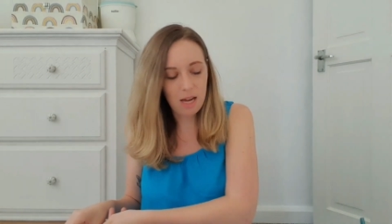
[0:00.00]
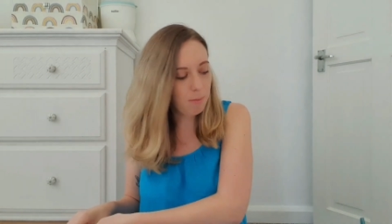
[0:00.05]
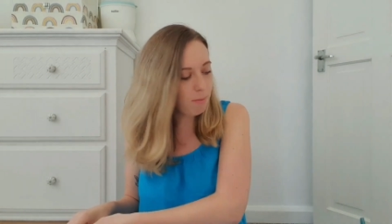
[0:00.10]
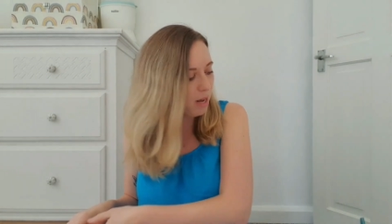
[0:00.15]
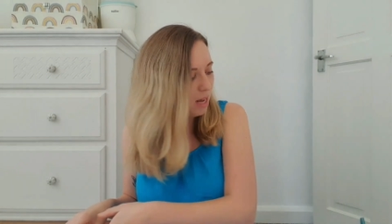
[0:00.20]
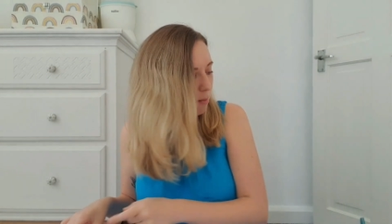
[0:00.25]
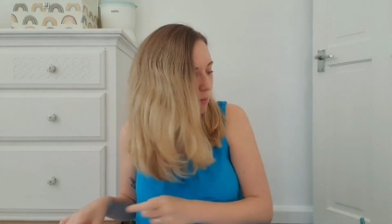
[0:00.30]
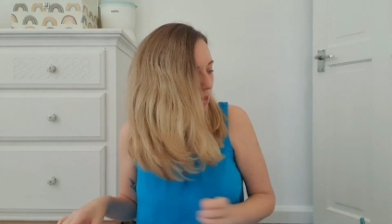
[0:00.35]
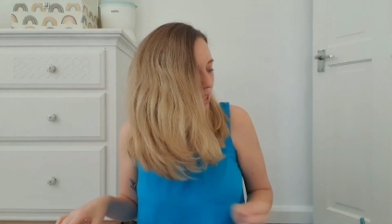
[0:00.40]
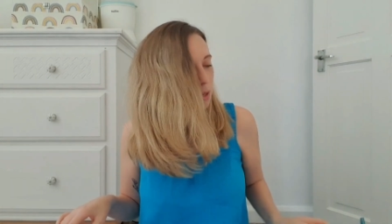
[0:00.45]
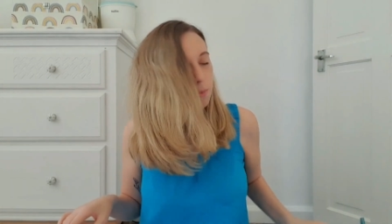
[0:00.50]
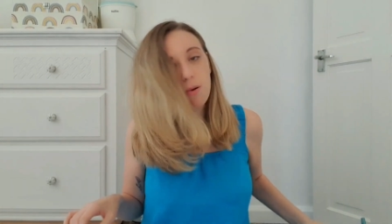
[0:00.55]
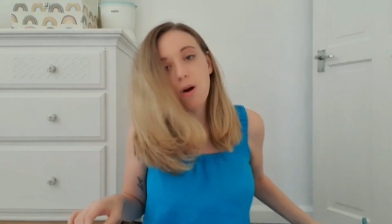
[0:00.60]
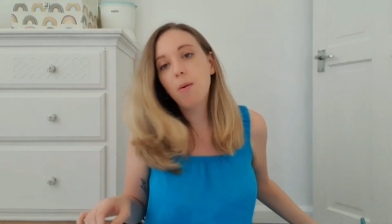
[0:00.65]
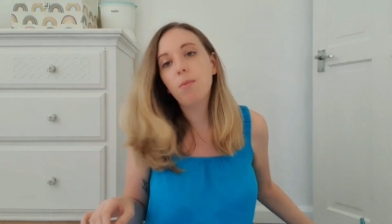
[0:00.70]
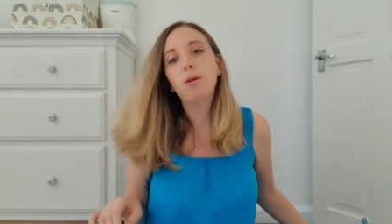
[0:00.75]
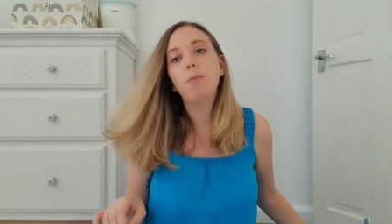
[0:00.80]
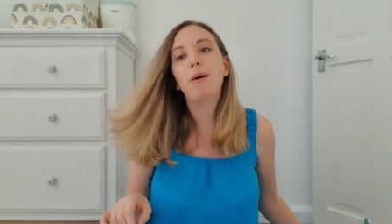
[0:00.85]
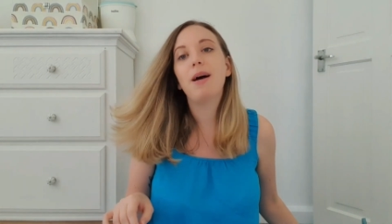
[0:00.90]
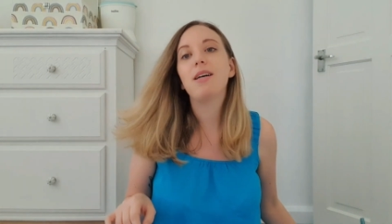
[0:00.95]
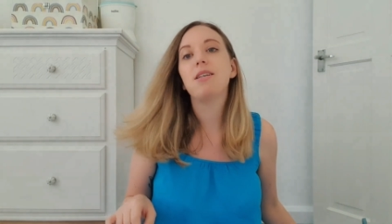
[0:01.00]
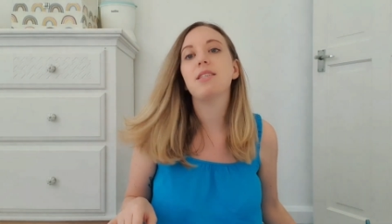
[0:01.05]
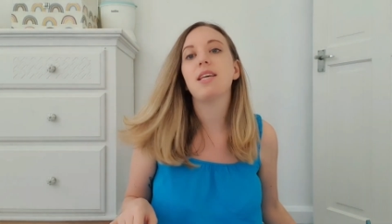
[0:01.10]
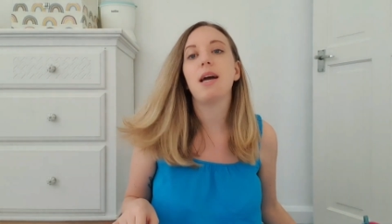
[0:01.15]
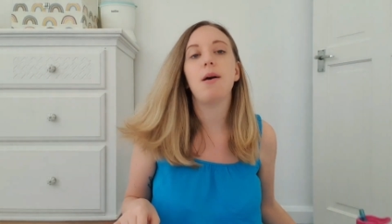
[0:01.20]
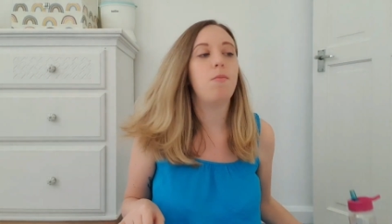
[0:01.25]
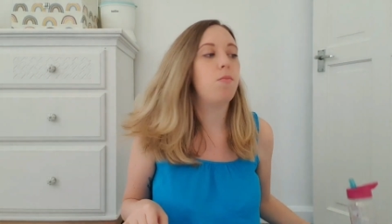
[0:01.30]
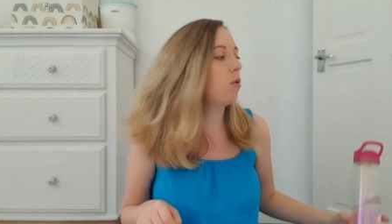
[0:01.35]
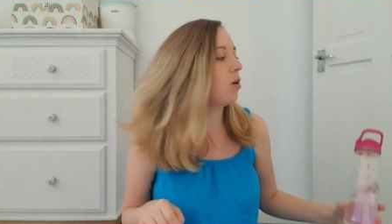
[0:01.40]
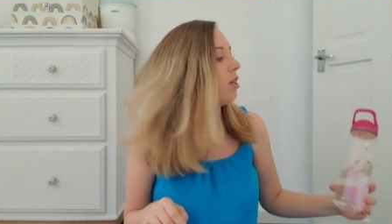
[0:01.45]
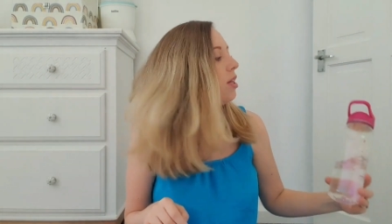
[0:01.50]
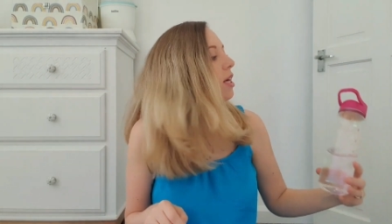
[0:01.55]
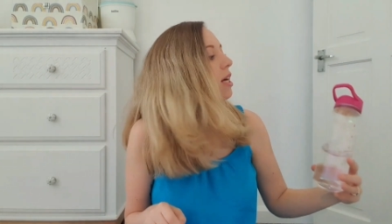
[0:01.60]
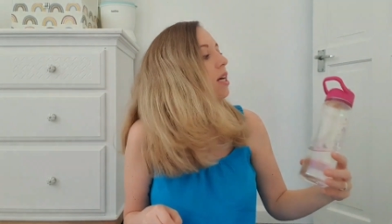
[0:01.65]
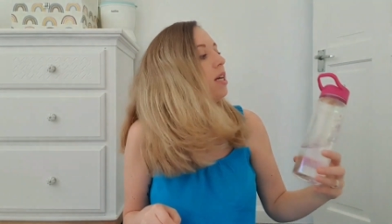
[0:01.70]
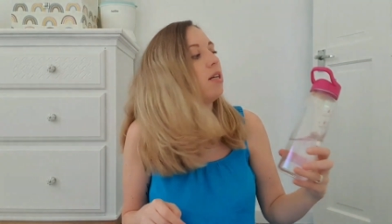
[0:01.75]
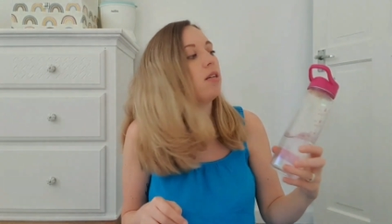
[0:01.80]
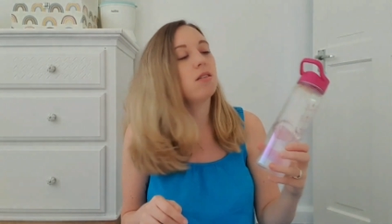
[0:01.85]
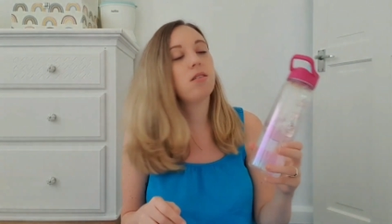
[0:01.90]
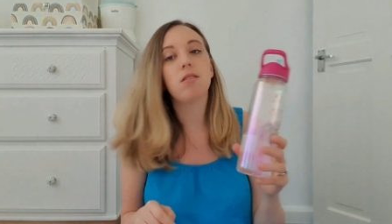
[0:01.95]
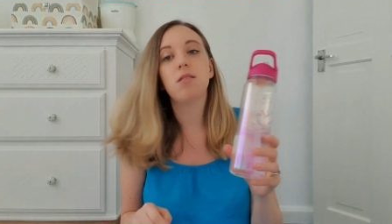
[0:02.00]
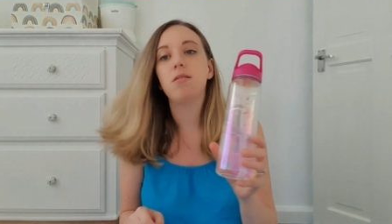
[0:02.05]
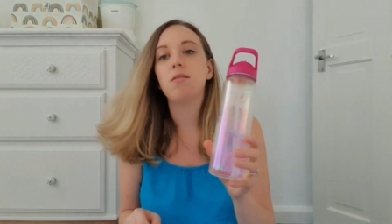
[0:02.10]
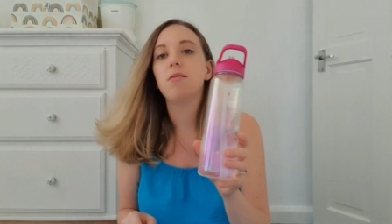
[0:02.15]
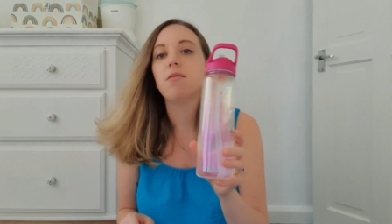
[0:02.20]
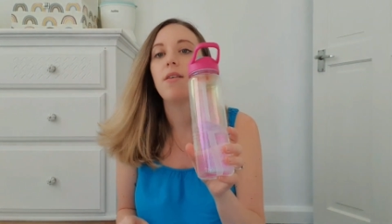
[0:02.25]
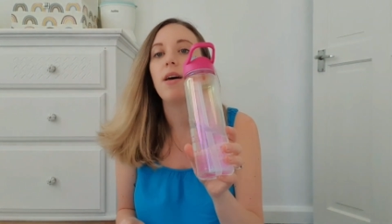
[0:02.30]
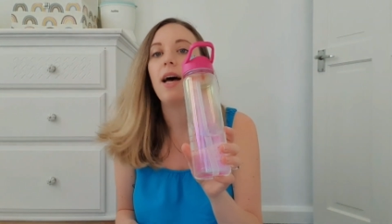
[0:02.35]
Maybe you're probably best getting one of these,